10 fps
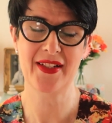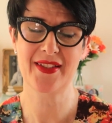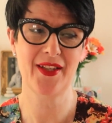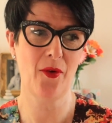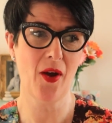
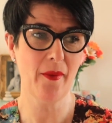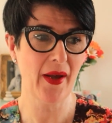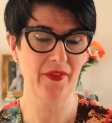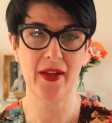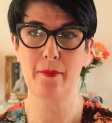So I'm
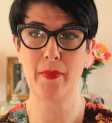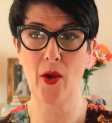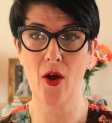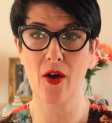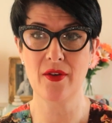having a
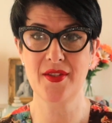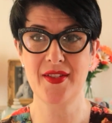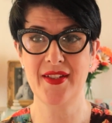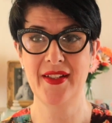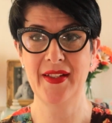blast,